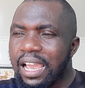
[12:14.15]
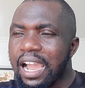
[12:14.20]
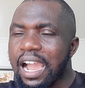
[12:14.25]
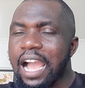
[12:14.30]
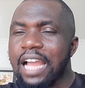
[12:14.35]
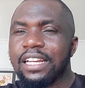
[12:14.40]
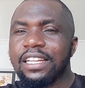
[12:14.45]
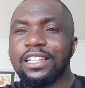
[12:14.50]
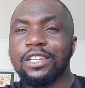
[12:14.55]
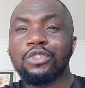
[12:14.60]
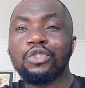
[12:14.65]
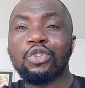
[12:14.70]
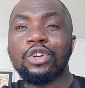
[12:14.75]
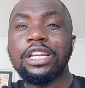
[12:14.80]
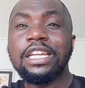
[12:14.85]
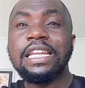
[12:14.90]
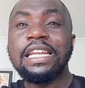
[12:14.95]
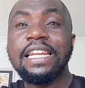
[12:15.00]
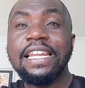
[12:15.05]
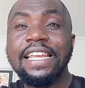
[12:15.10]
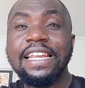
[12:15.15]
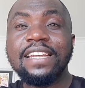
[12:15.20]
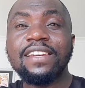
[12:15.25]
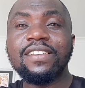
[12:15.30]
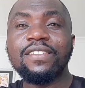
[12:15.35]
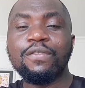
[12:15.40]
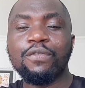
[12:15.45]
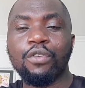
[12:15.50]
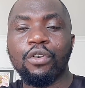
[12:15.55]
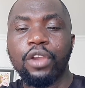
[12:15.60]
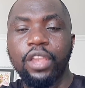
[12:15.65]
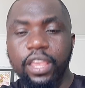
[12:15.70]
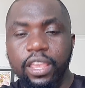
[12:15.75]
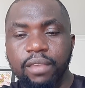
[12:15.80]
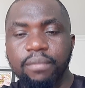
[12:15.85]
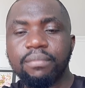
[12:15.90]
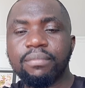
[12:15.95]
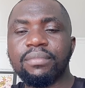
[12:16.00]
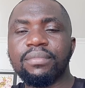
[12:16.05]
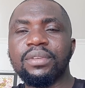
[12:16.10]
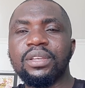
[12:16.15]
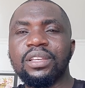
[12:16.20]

and it's already late for him